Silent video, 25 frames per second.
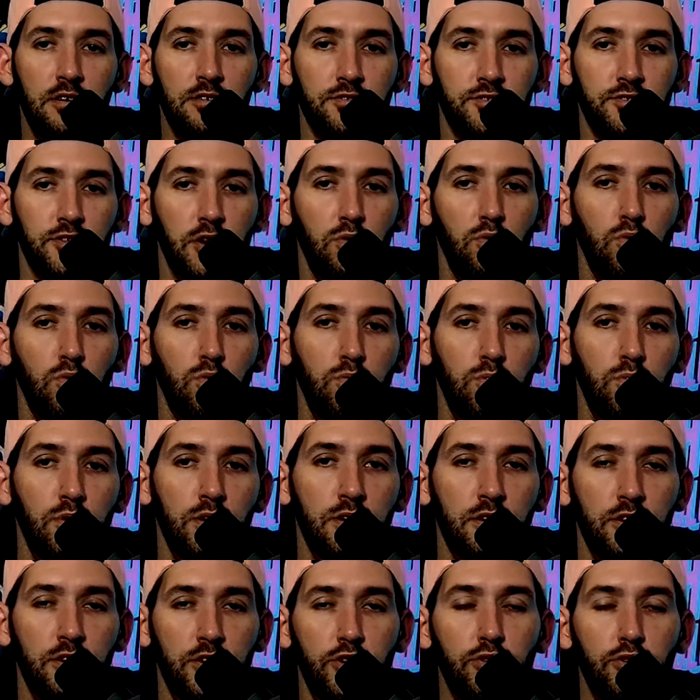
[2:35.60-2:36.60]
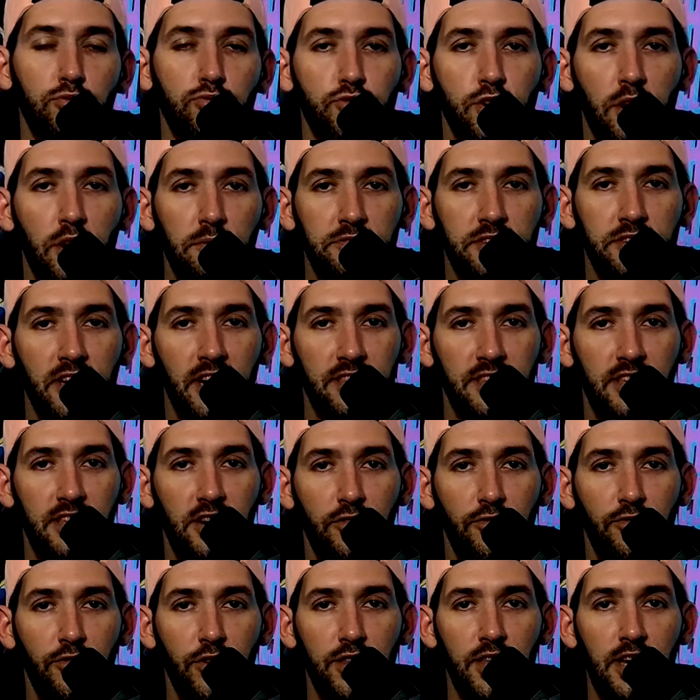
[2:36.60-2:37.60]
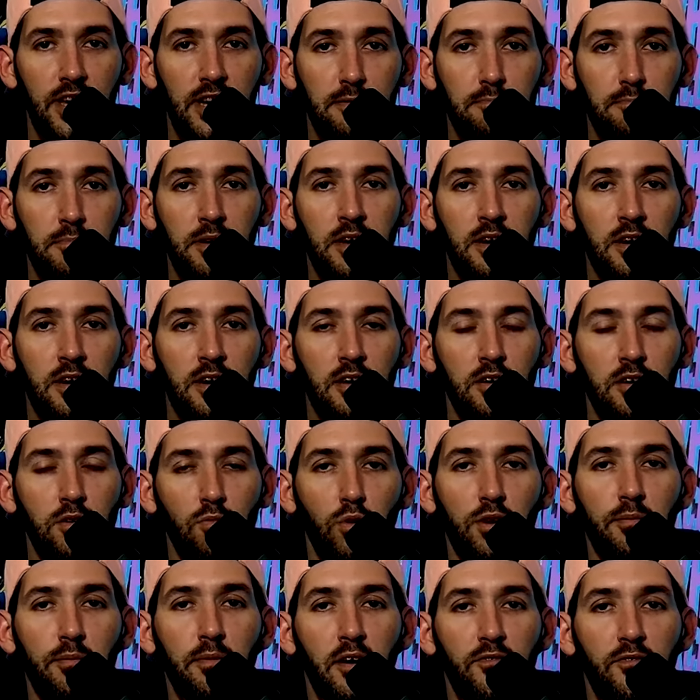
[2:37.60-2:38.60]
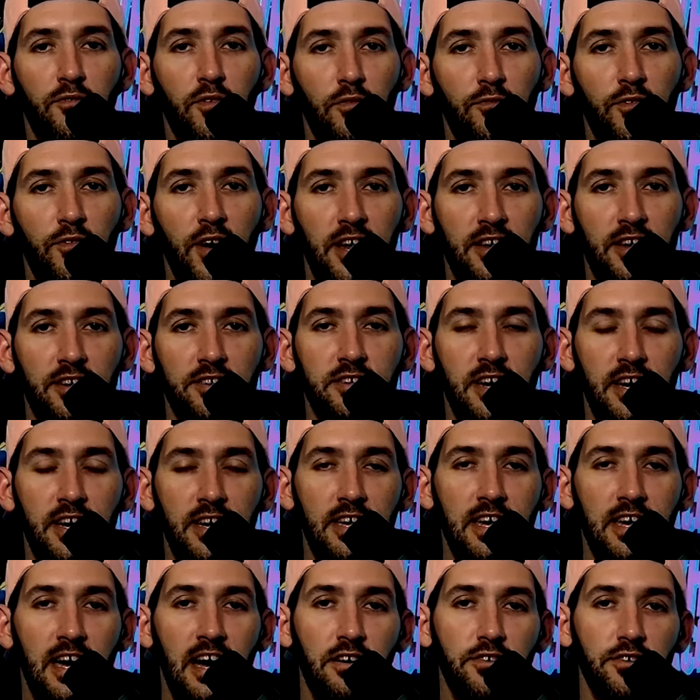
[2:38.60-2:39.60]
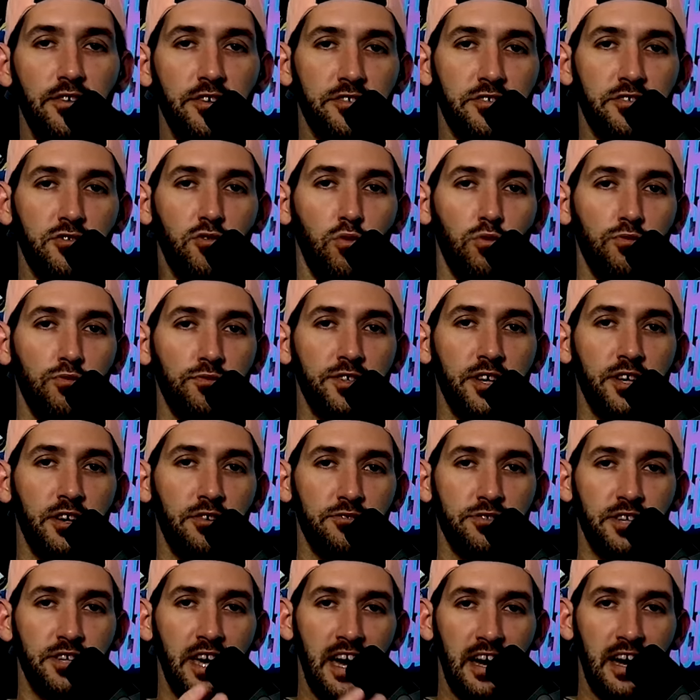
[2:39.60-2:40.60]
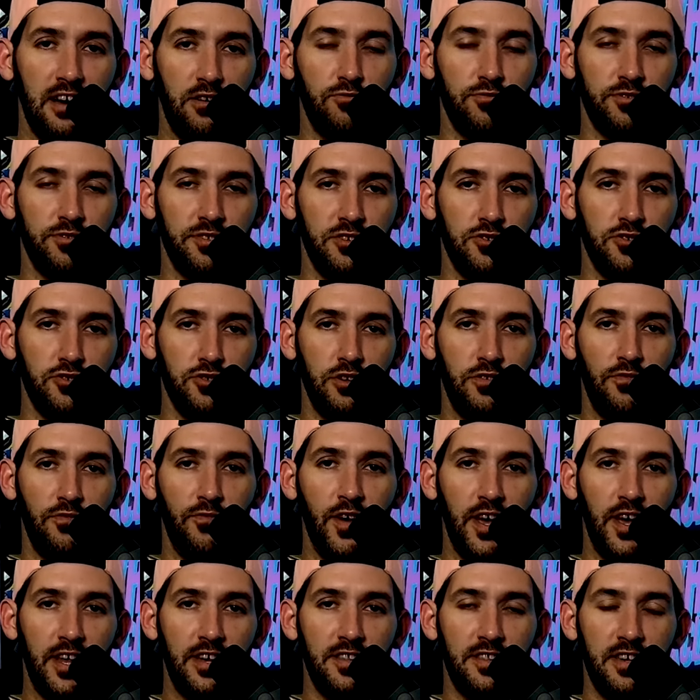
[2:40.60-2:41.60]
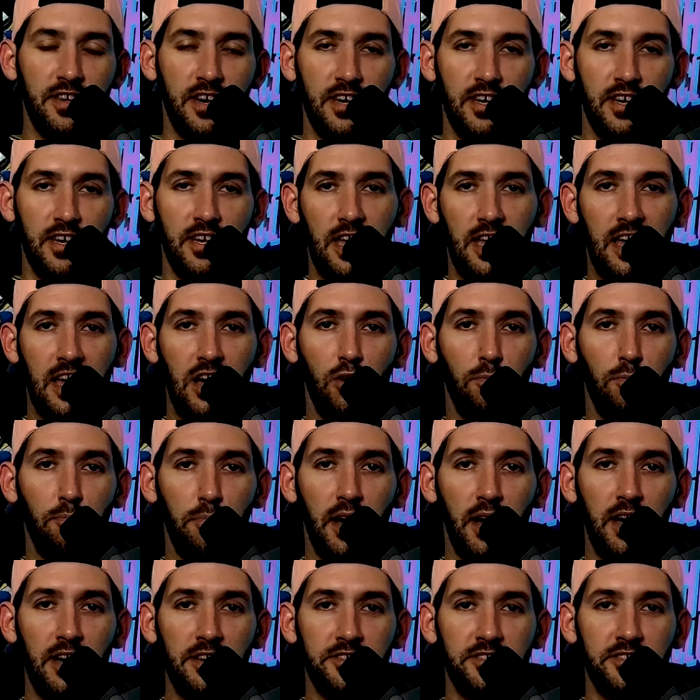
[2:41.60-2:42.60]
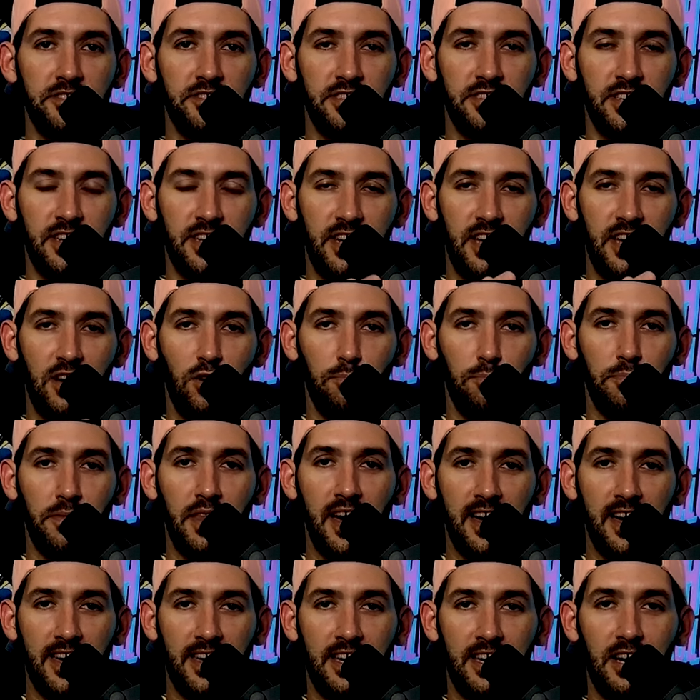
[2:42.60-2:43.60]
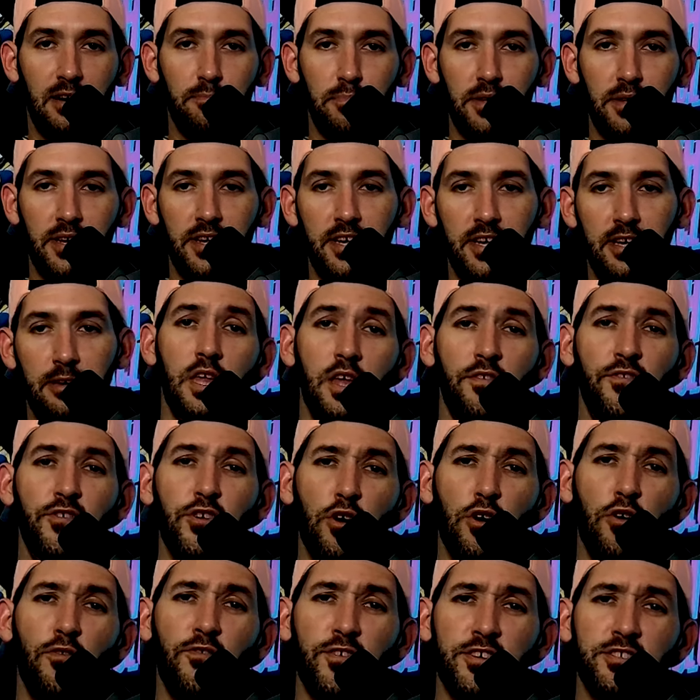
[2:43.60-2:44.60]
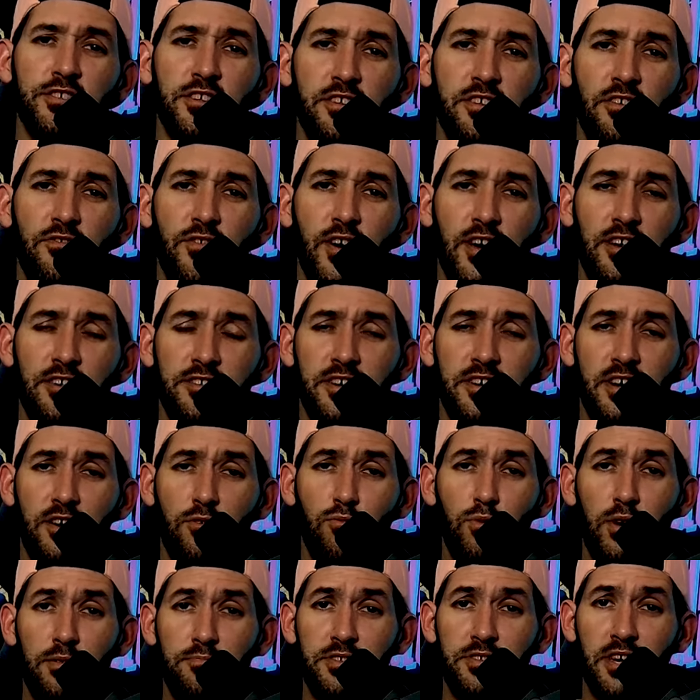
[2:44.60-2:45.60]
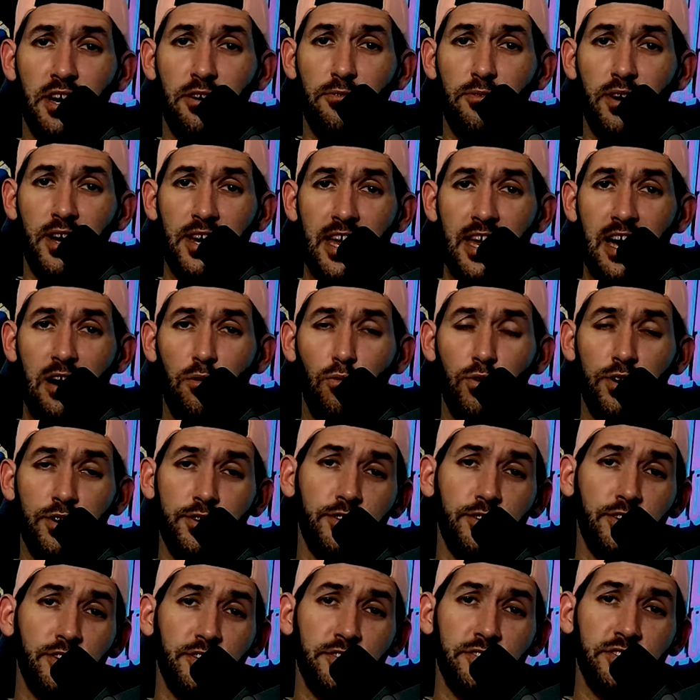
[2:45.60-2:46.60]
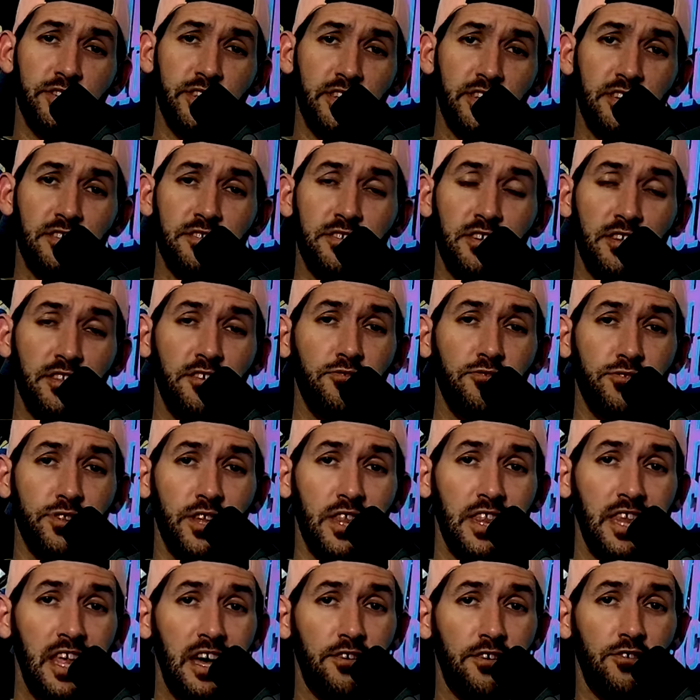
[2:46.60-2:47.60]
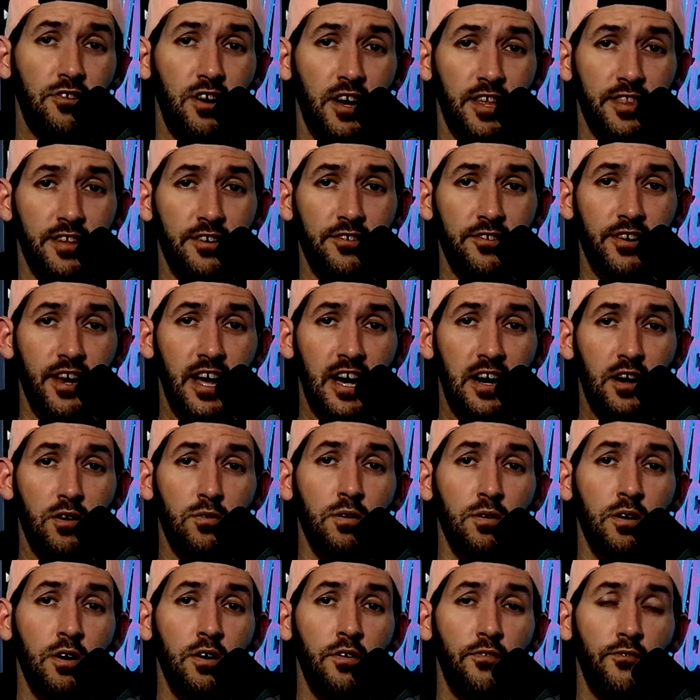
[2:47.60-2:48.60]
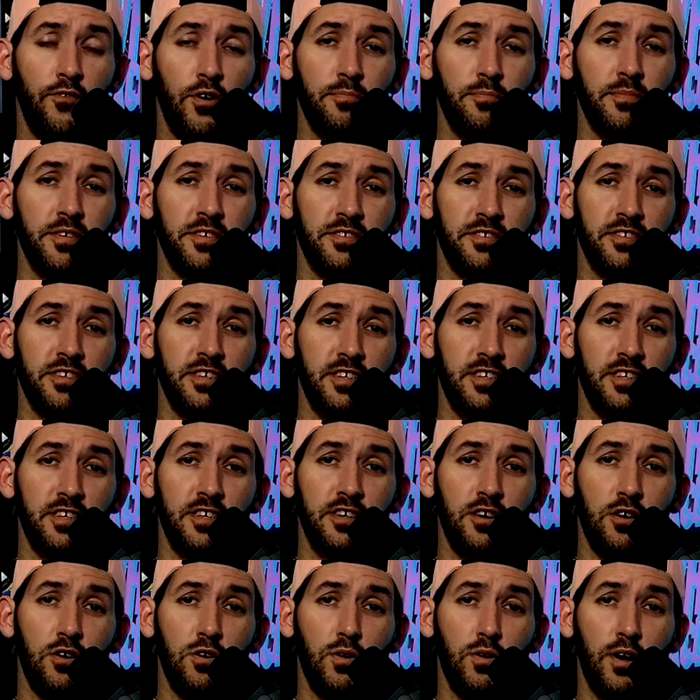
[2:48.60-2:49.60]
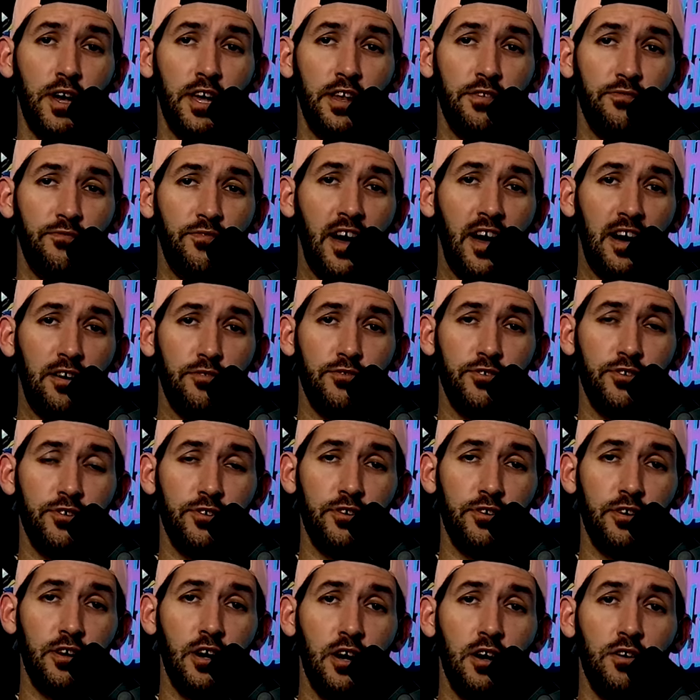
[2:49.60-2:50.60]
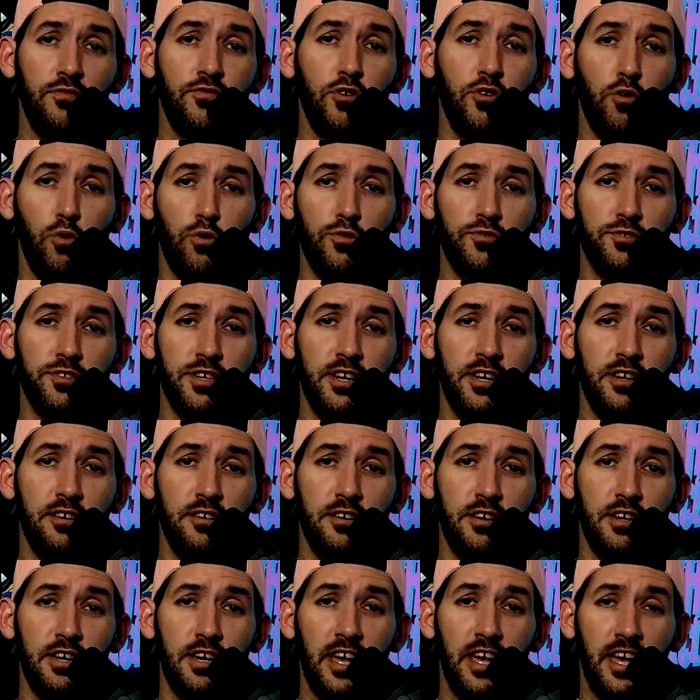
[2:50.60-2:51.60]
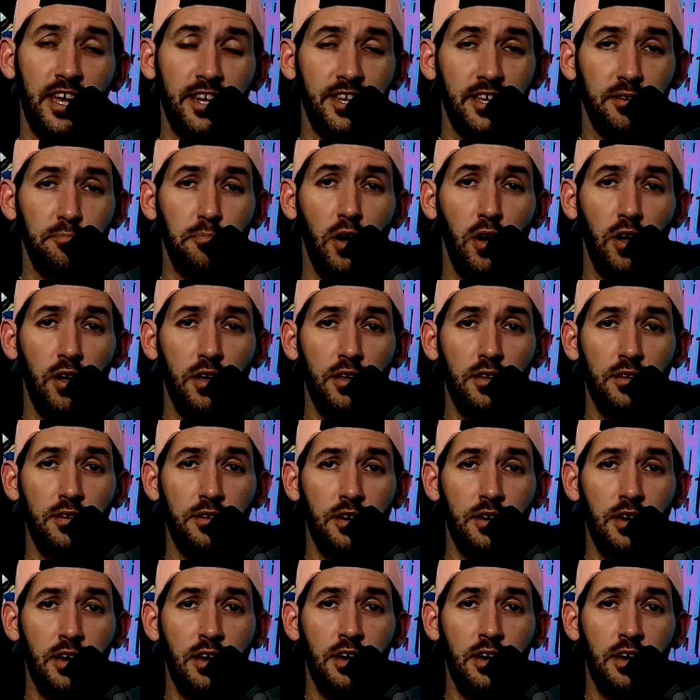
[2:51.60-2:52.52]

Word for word: So huge upside there for them. What about for Fanatec? How does Corsair's acquisition of Fanatec help us and help that company? If you go visit the Fanatec website right now, what you're going to see is that there's a letter on there now from the CEO and founder of Corsair, Andy Paul.